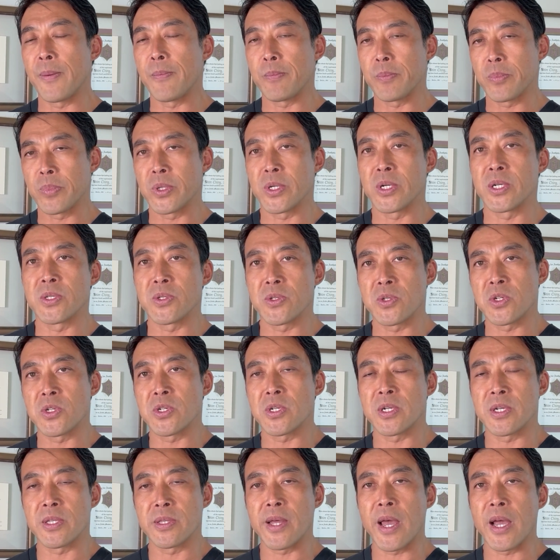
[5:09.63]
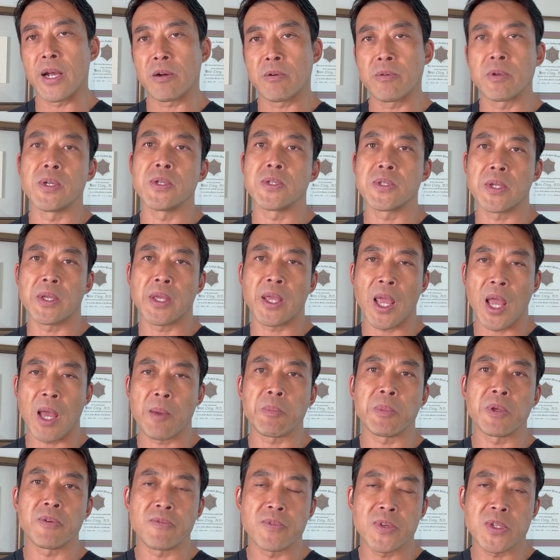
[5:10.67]
put an incision in that crease, it can
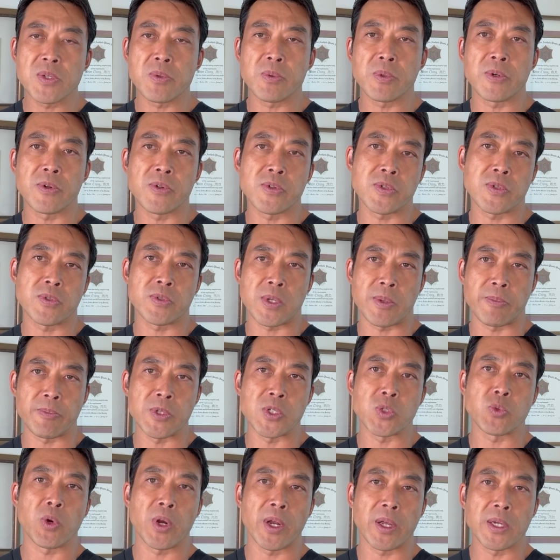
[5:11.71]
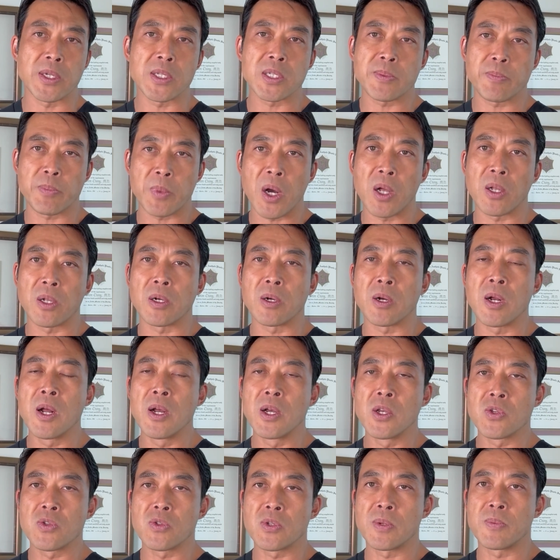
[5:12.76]
be visible if somebody's wearing a smaller
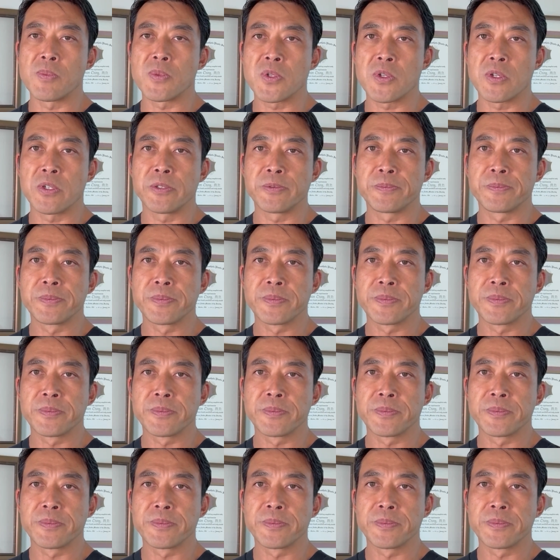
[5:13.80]
swimsuit.